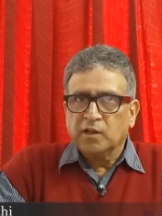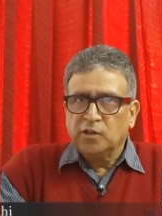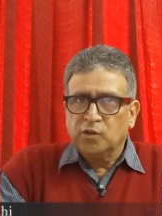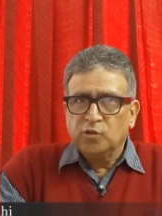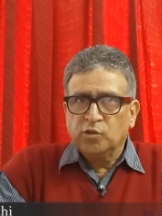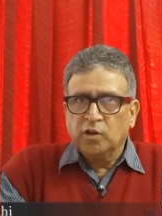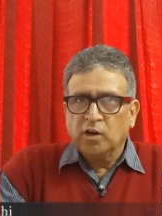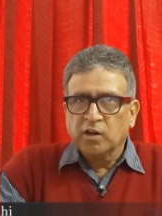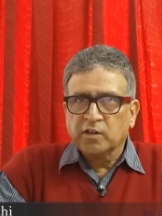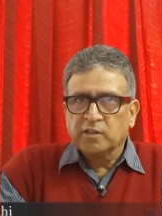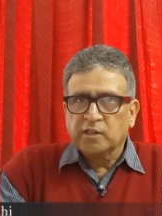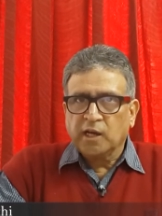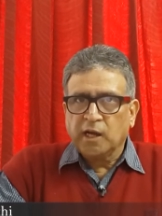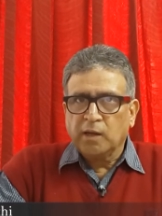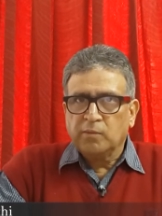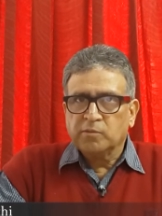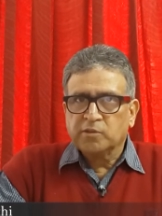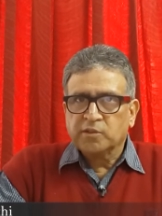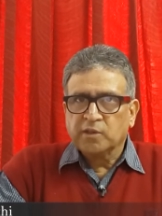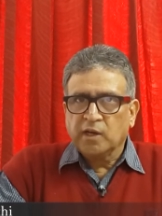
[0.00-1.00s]
New York
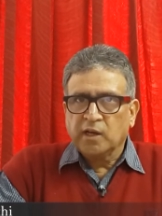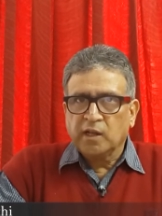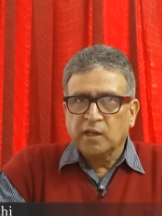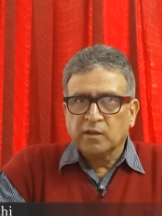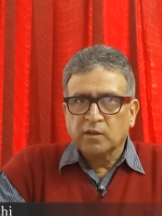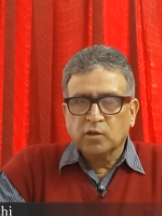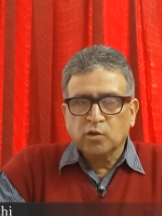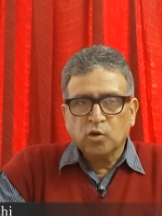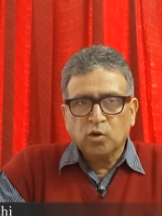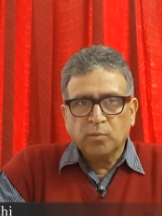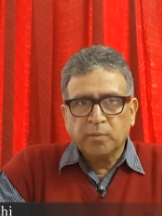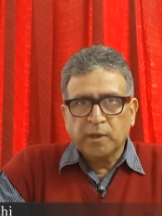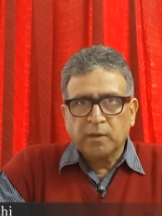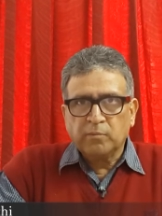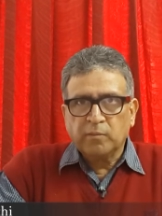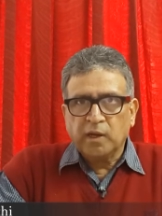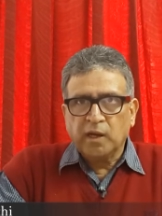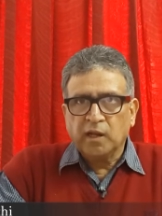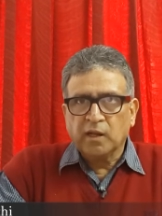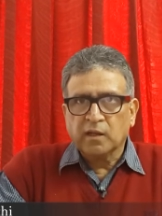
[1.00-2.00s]
Times and Globe
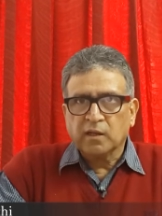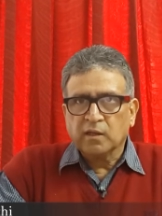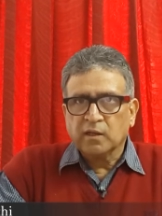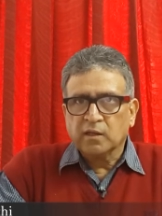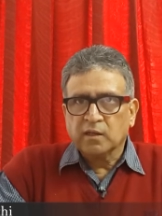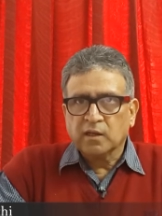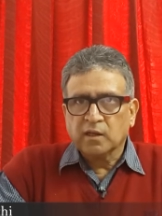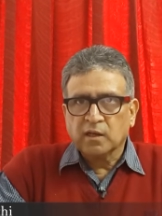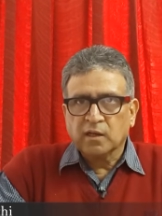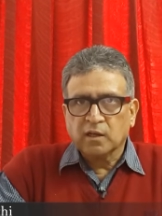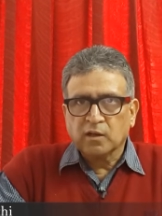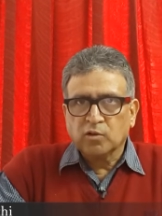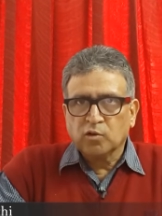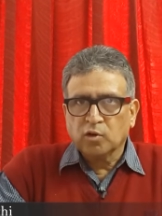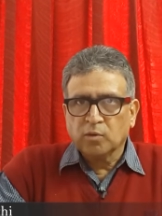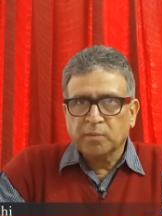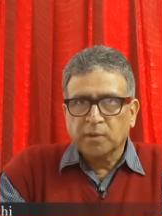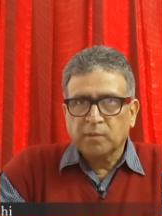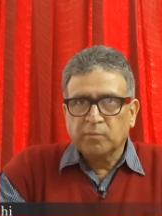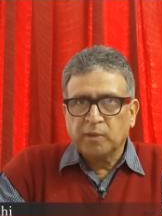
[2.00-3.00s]
and Mail, uh,
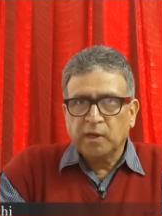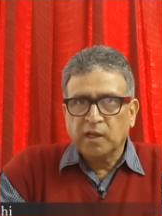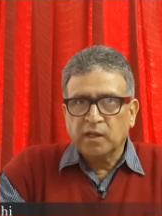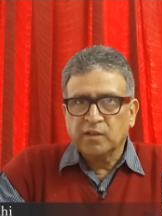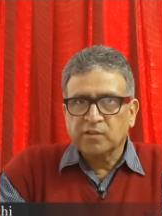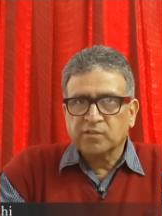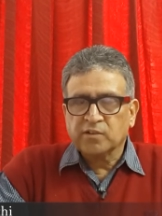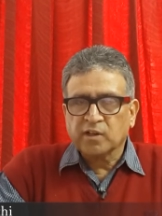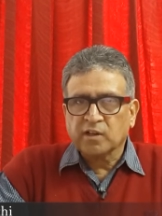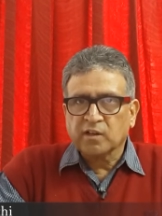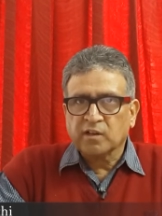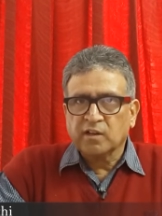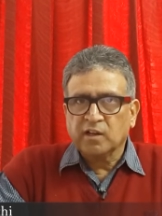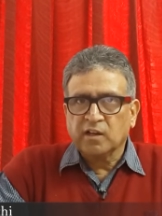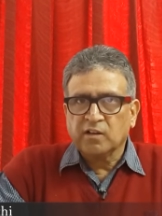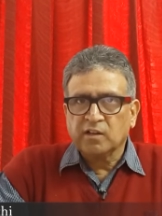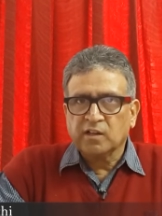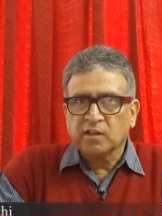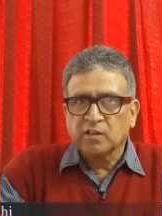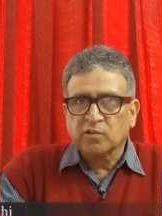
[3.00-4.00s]
Globe and Mail is a
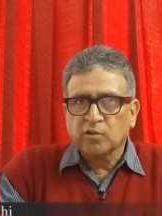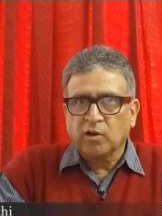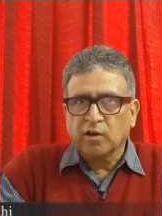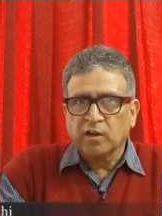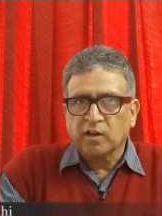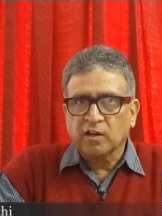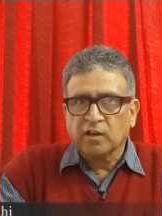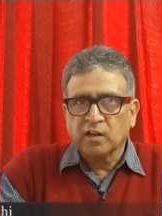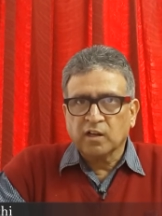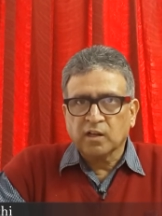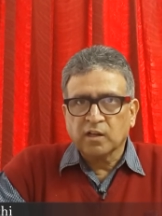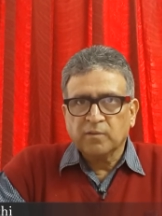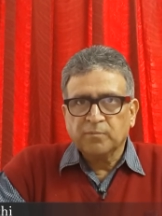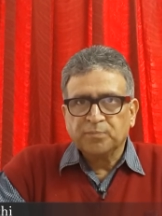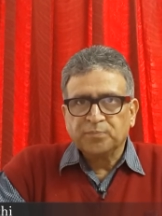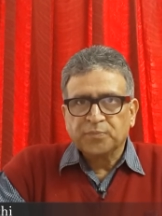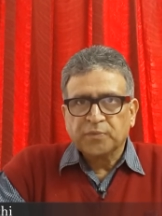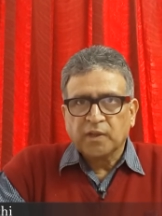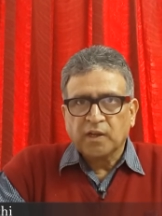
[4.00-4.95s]
Canadian chronicle,